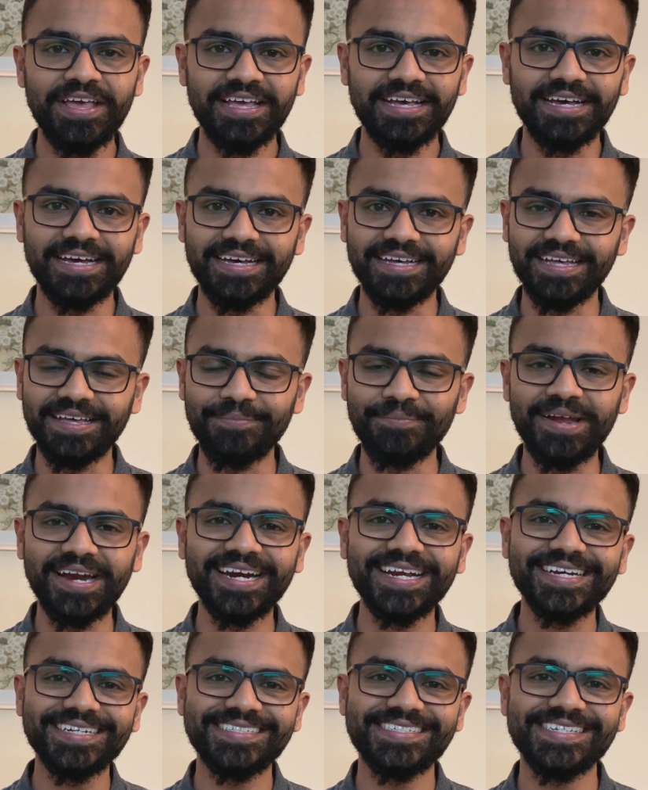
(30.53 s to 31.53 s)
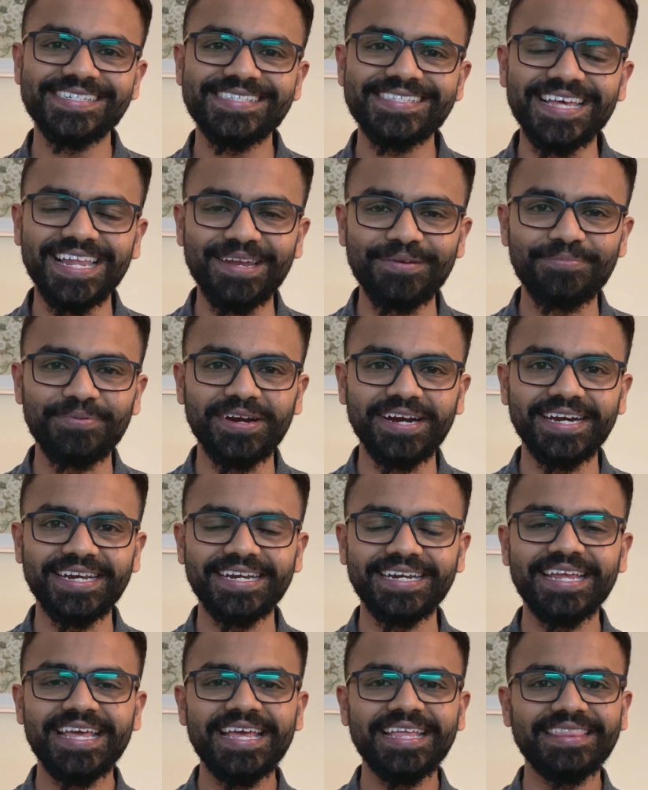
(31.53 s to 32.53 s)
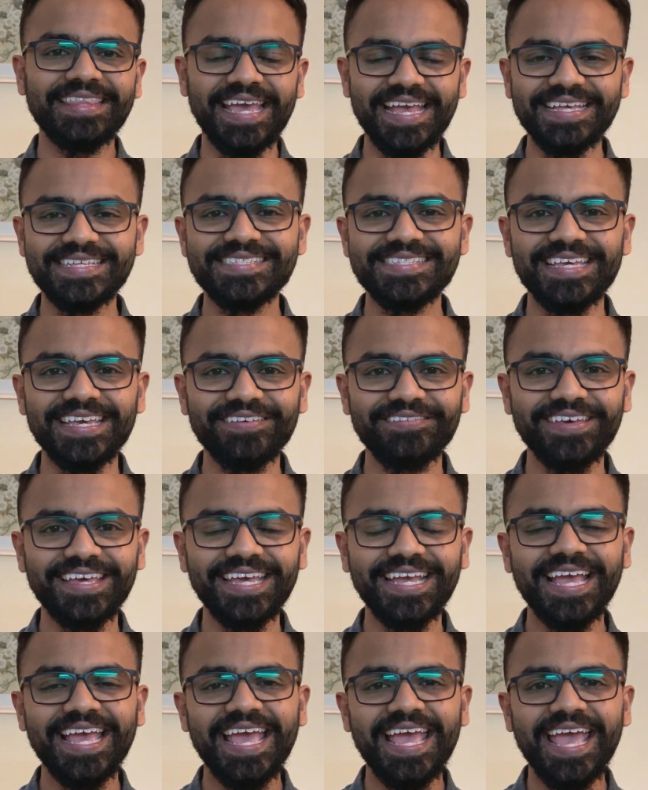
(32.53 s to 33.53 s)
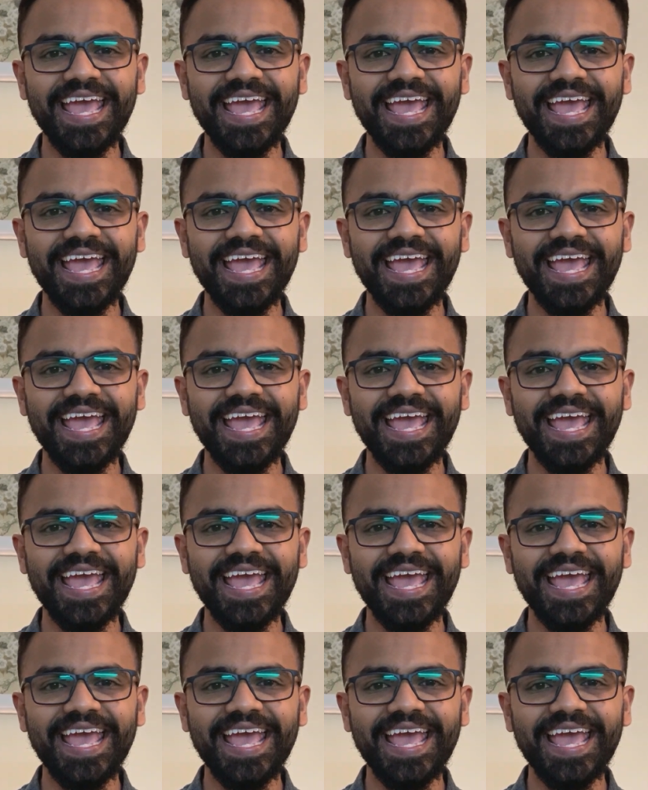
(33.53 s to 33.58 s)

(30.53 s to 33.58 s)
America just celebrated Thanksgiving,